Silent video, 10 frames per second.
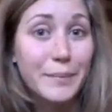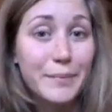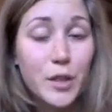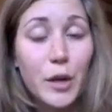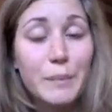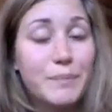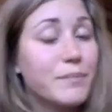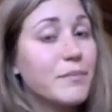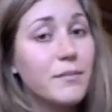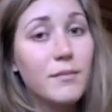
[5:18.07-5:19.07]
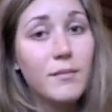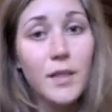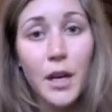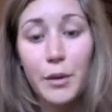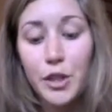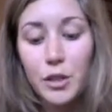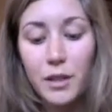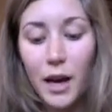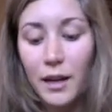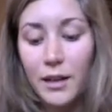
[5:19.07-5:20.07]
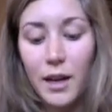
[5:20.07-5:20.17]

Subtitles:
So I wish you luck.